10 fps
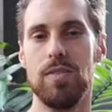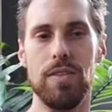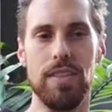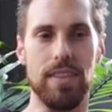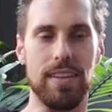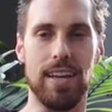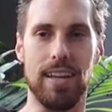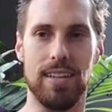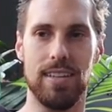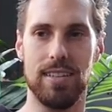
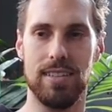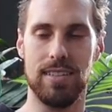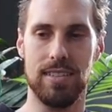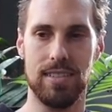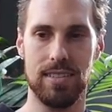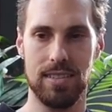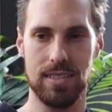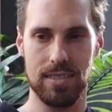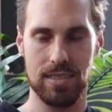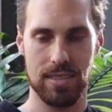
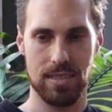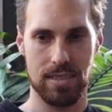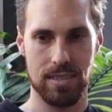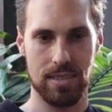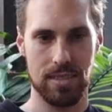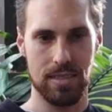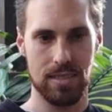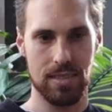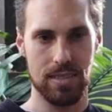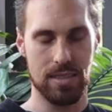
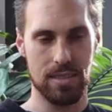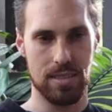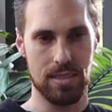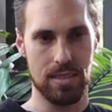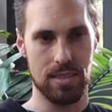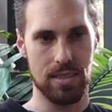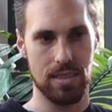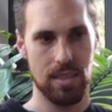[no speech]